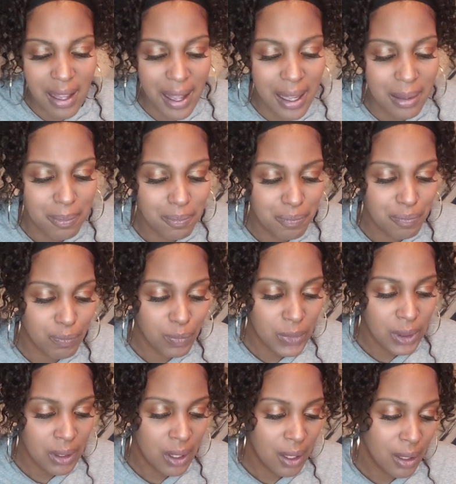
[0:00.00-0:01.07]
that.
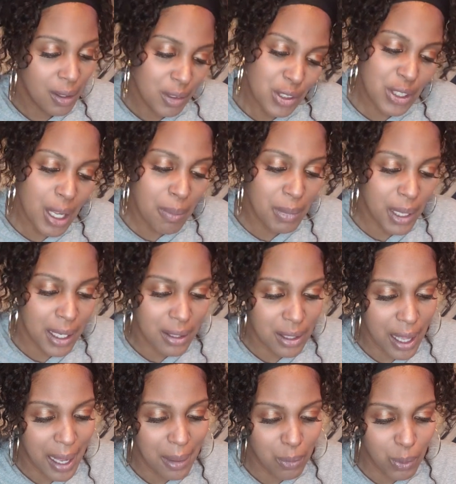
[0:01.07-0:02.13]
Something like
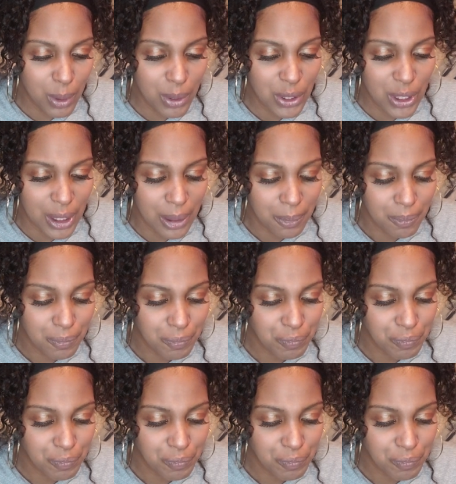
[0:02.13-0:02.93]
that. We'll see.